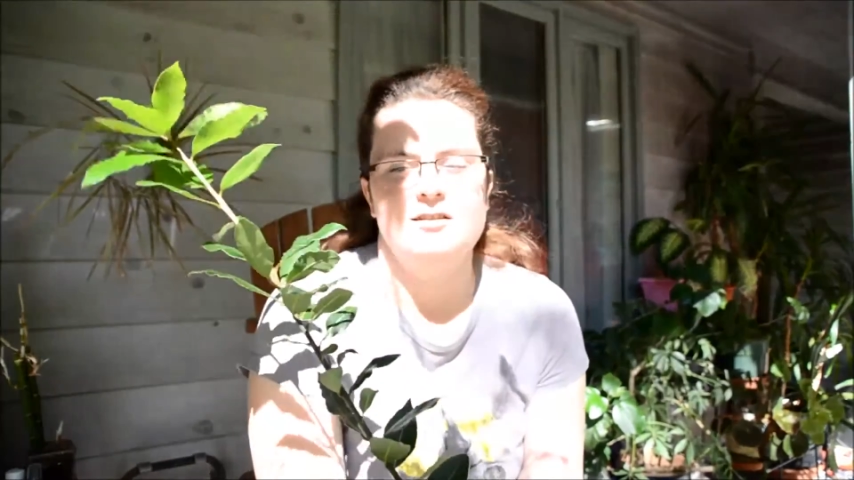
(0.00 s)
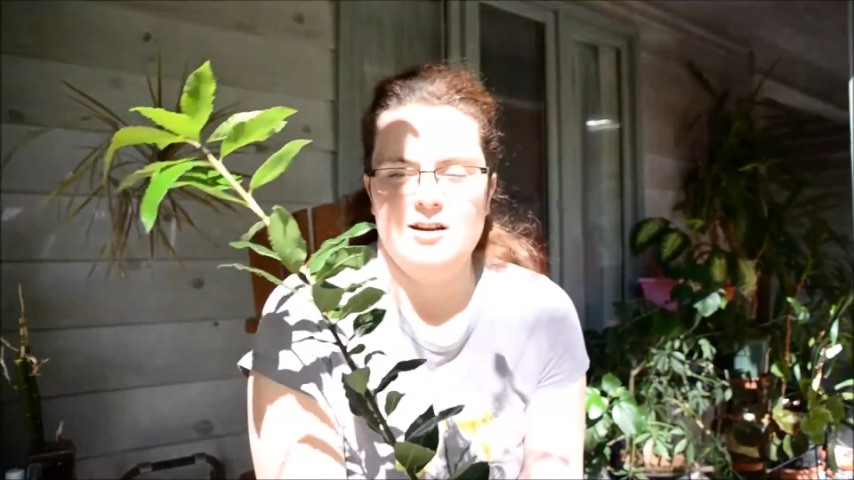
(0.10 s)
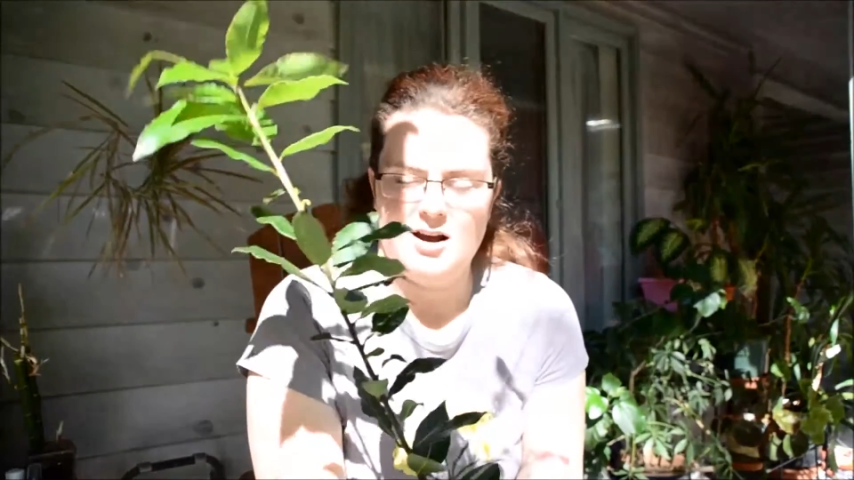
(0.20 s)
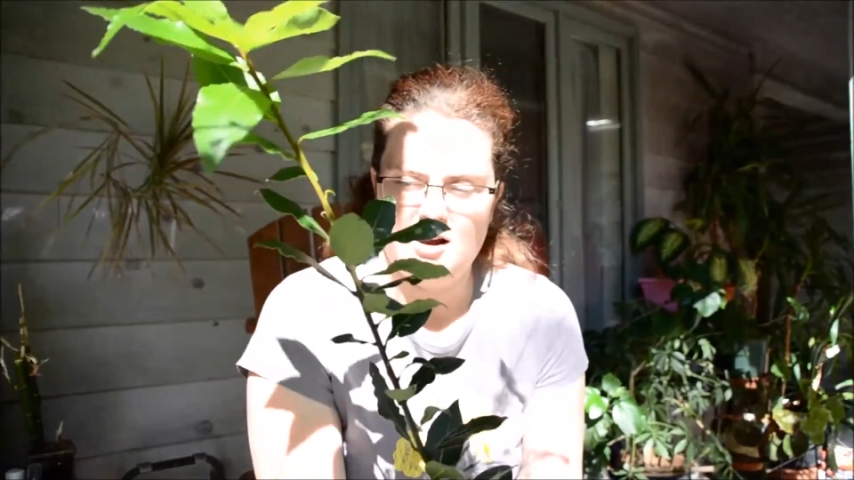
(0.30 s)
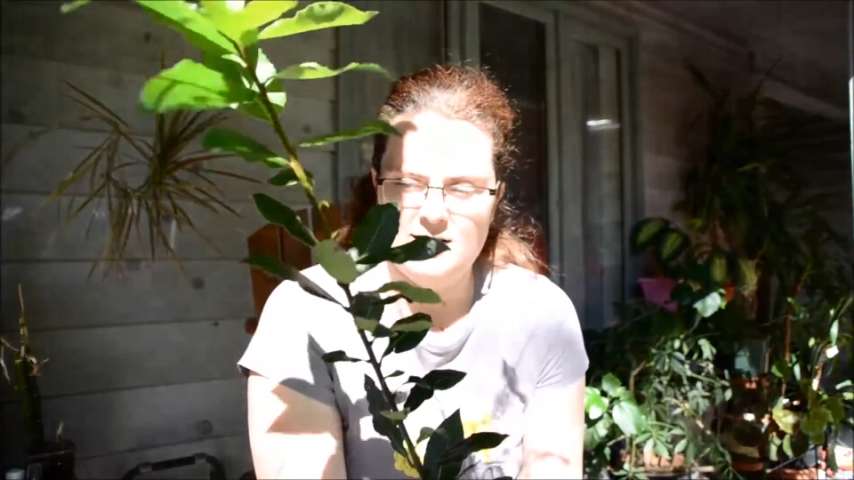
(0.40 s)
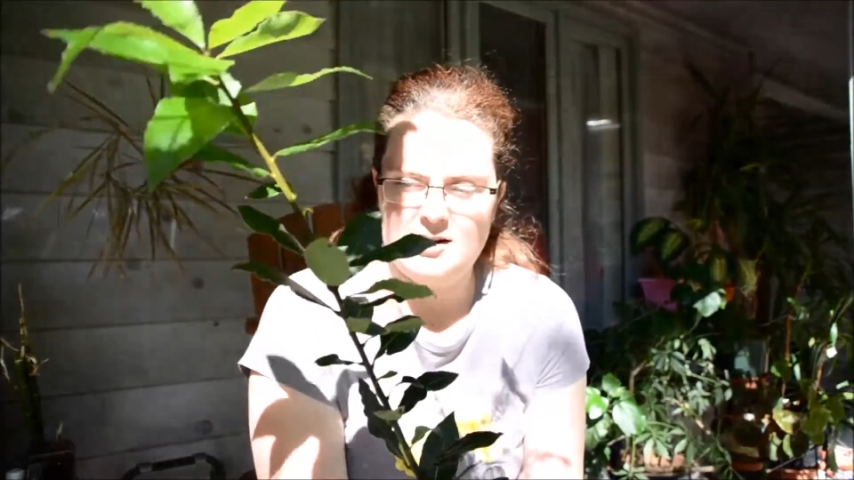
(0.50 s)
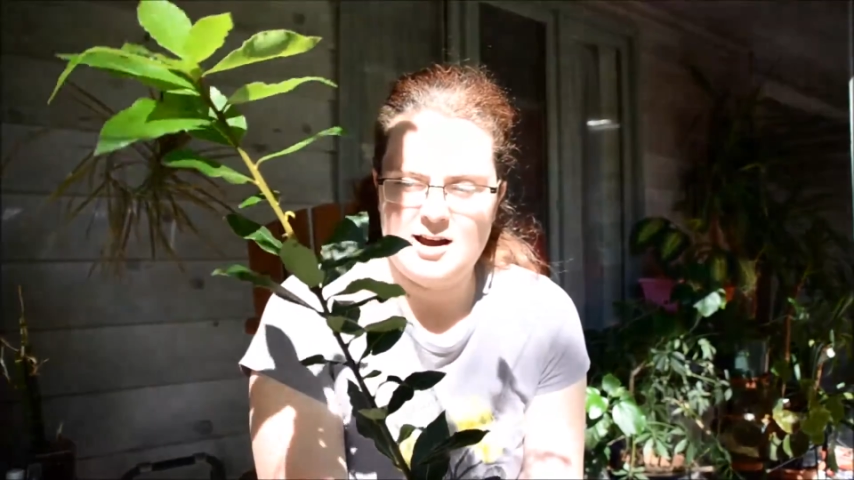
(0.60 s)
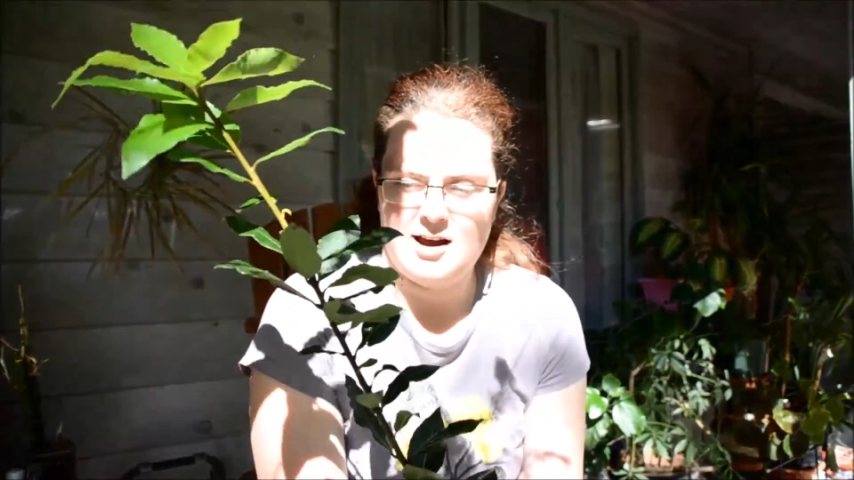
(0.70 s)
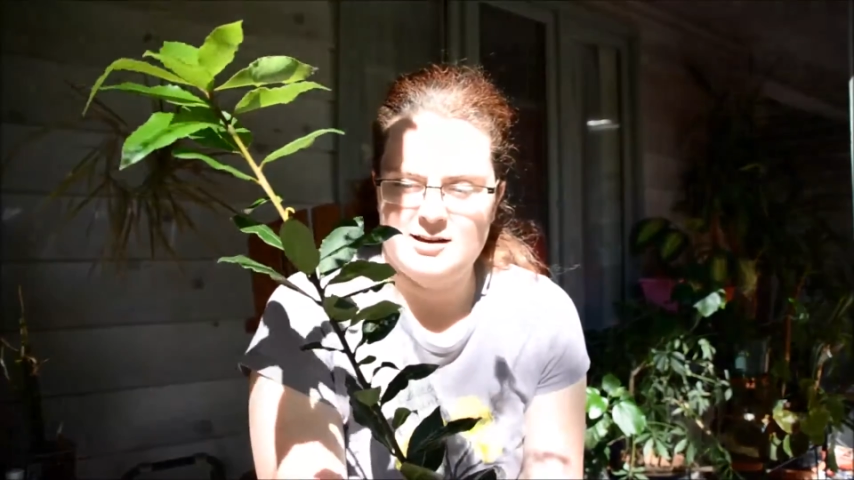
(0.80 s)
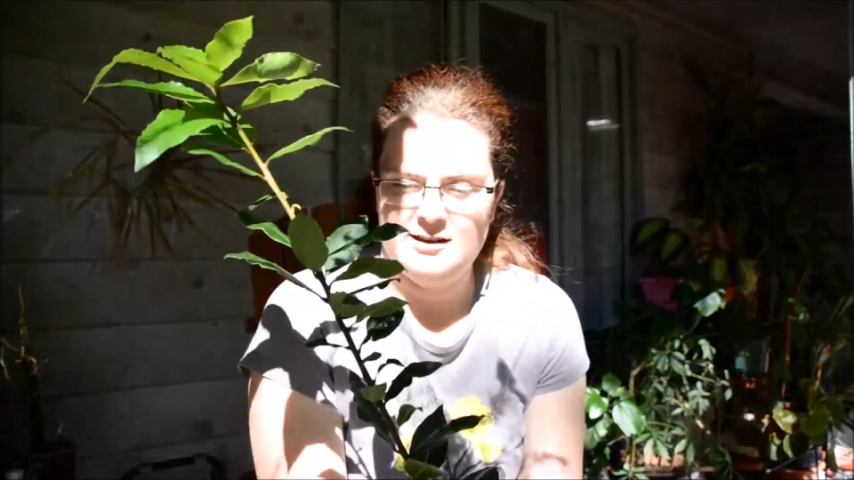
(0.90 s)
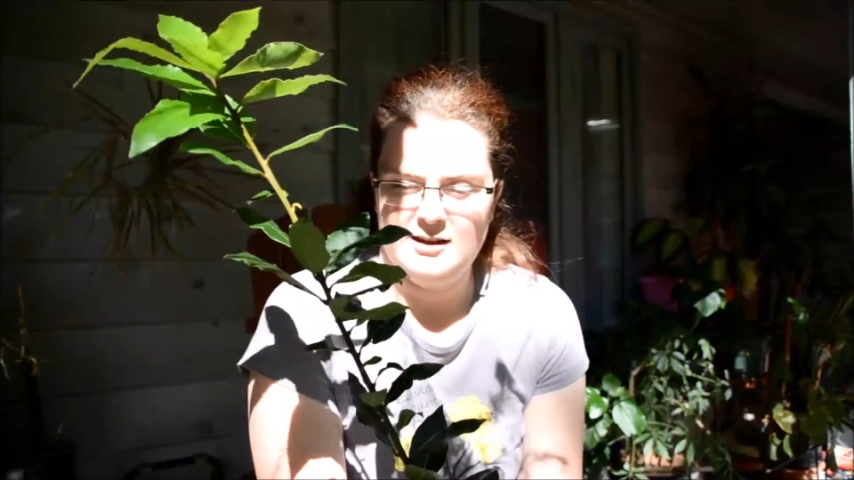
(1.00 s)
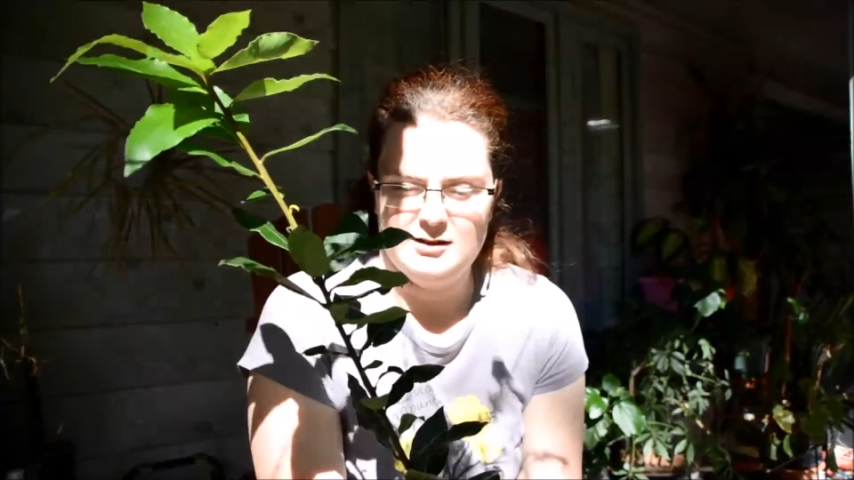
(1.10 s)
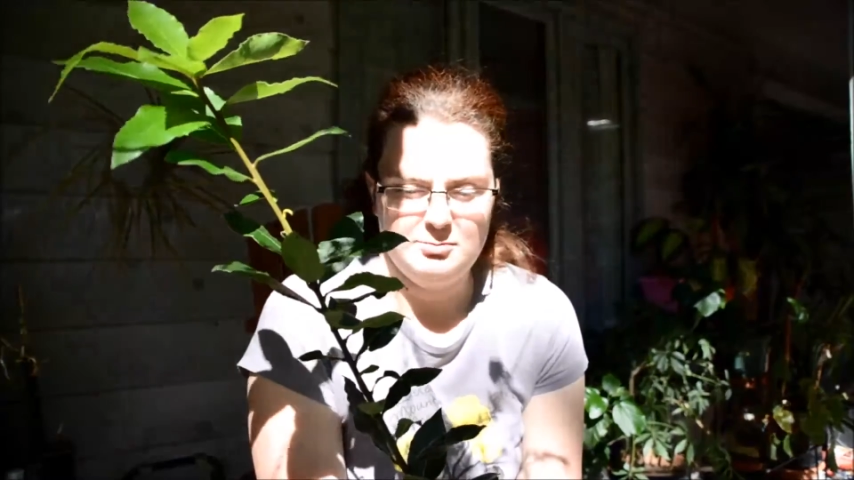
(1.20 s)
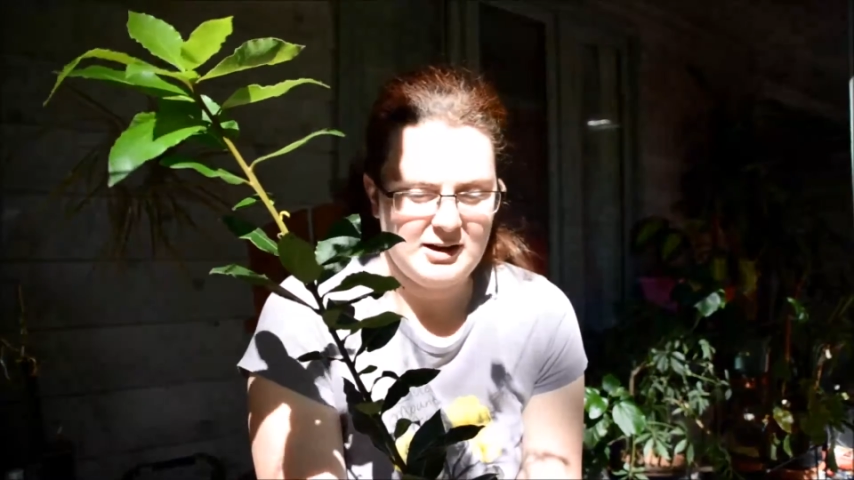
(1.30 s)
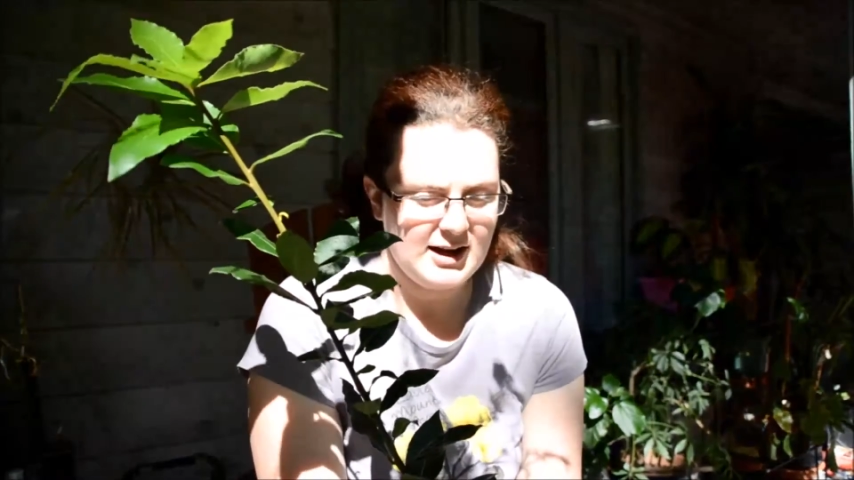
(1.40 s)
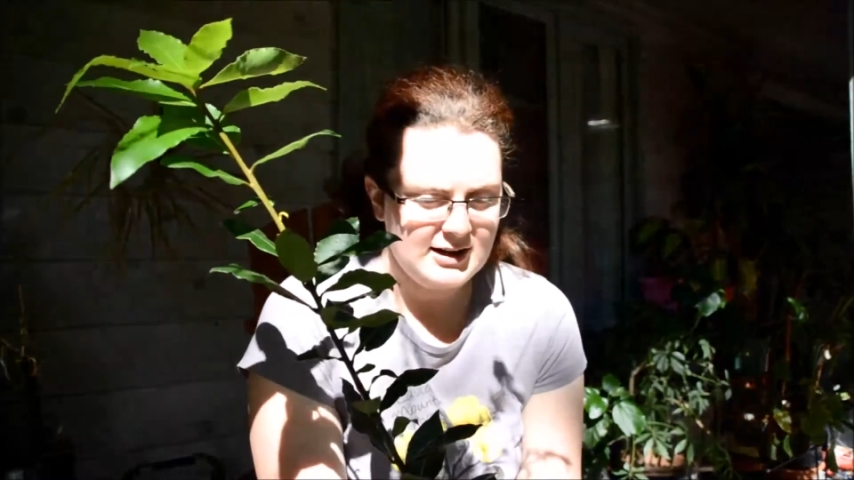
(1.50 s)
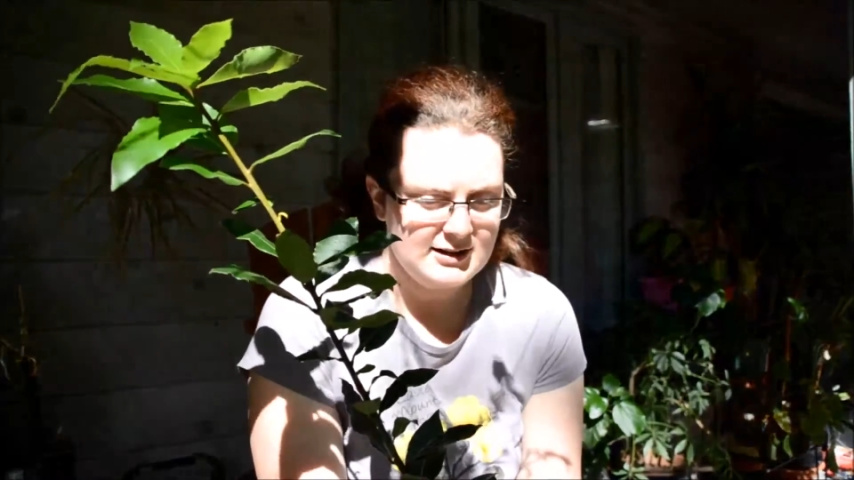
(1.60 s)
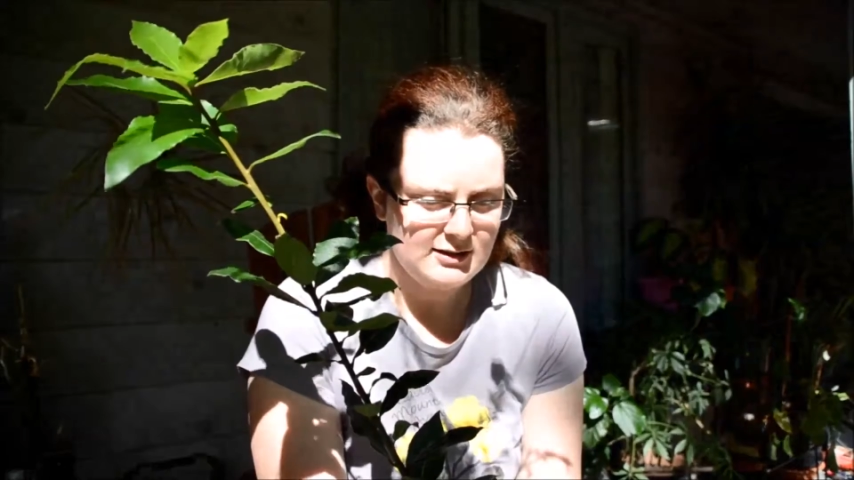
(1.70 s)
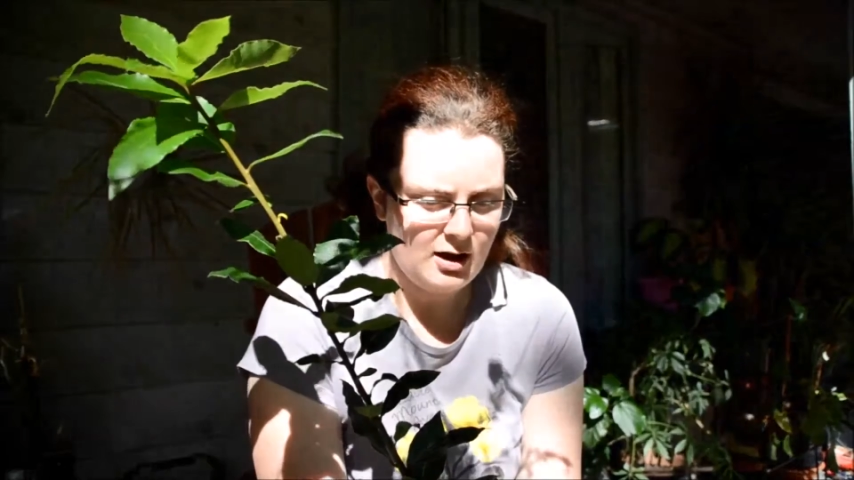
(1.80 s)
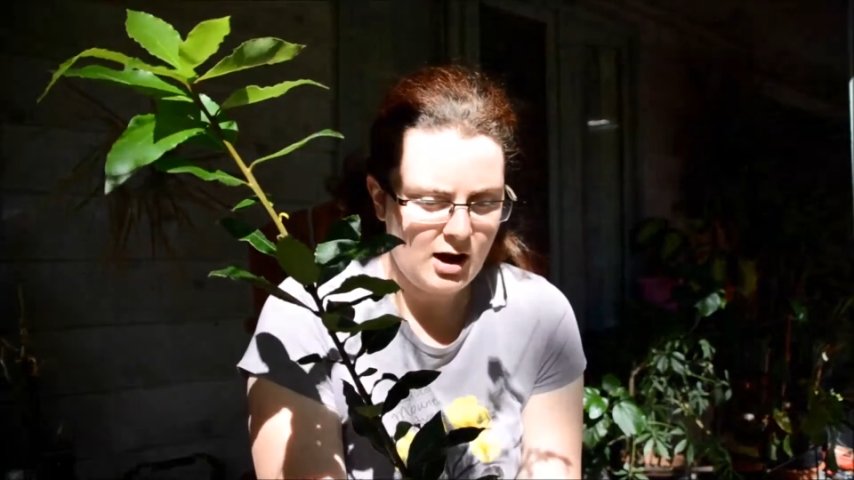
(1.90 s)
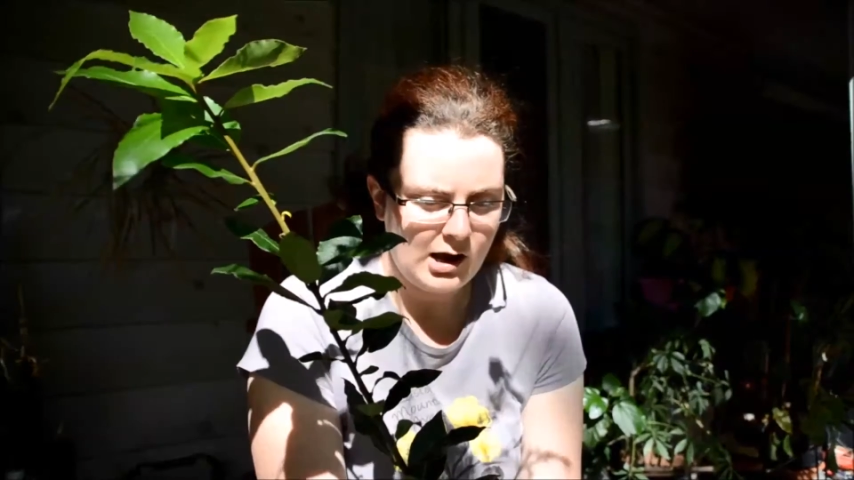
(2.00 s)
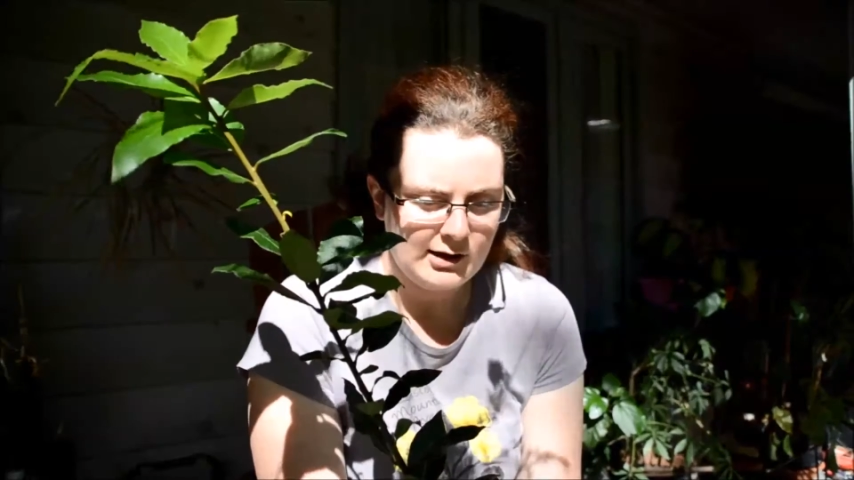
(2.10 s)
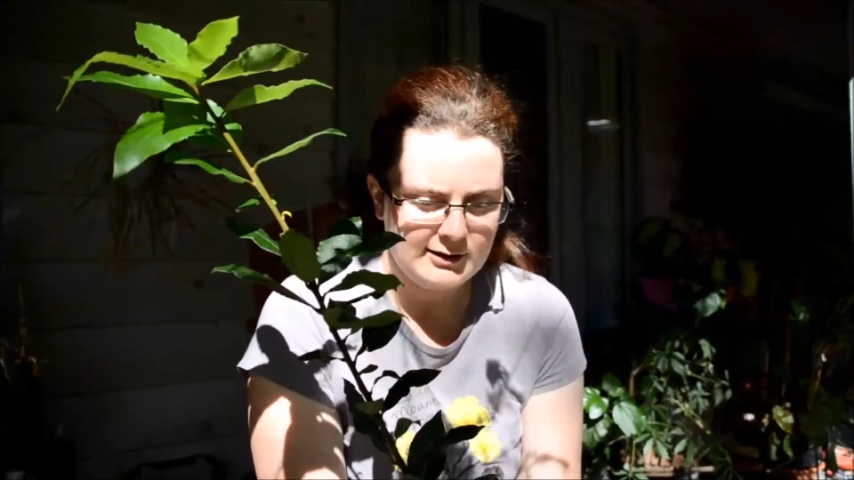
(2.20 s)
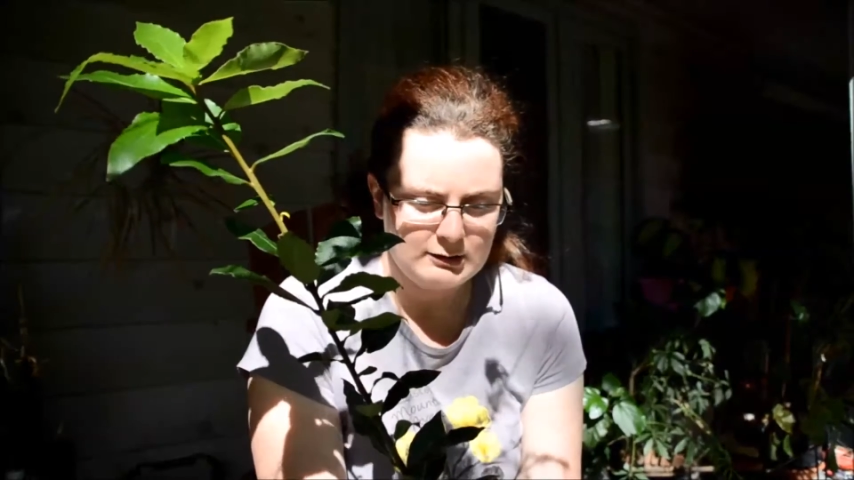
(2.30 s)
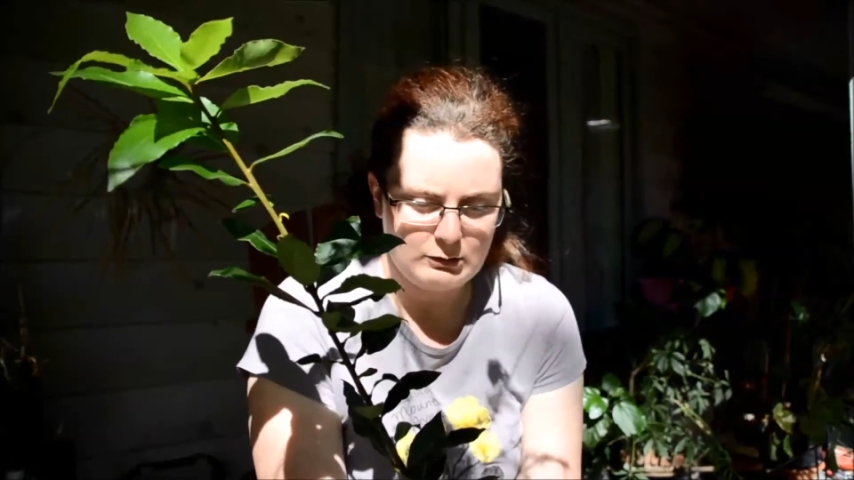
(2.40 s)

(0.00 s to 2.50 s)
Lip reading: done say spaghetti sauce